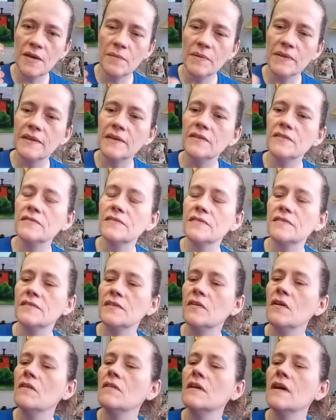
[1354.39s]
but they used to
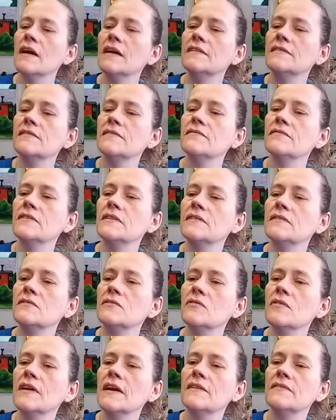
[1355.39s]
sell all kinds of fun
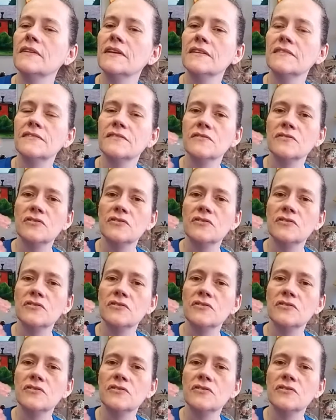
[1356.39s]
little craft kits.